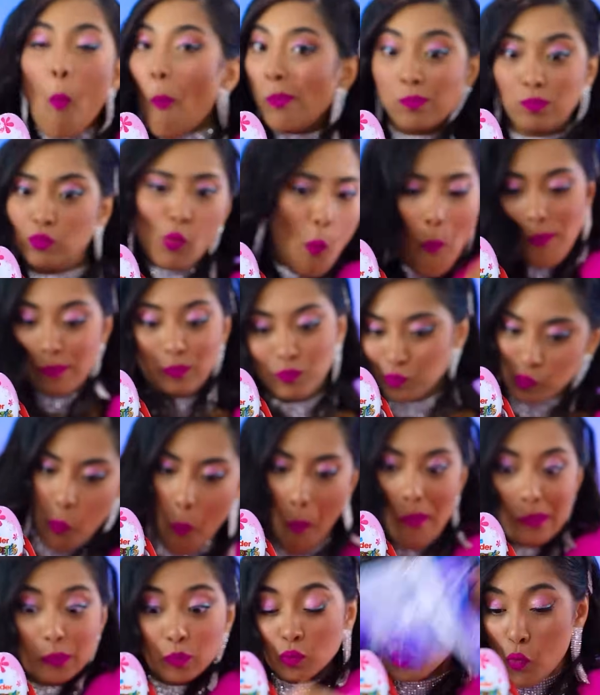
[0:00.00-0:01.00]
Amina
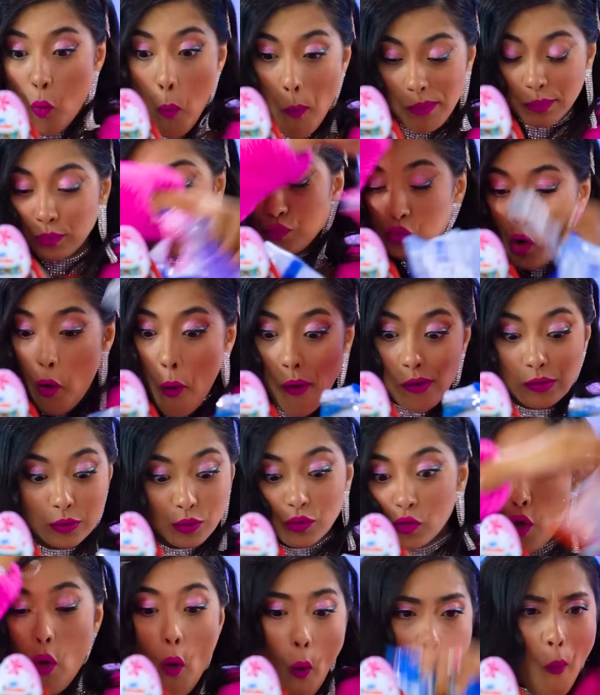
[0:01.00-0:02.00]
clears through her
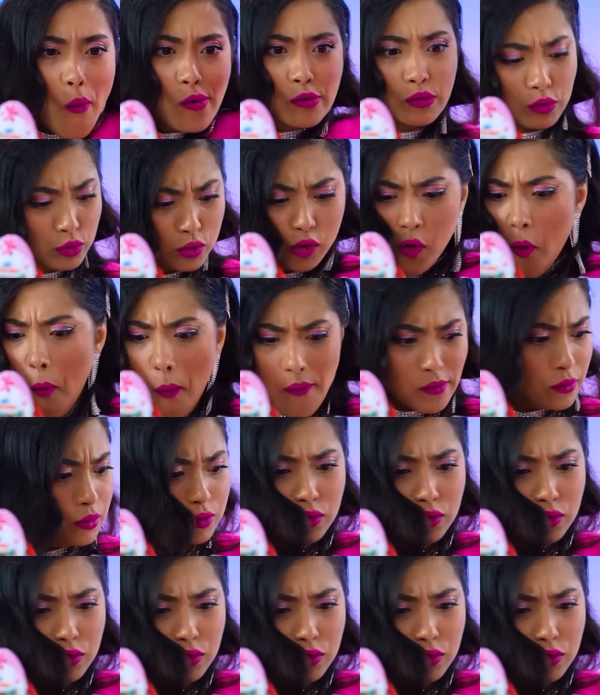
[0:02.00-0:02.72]
tower and does not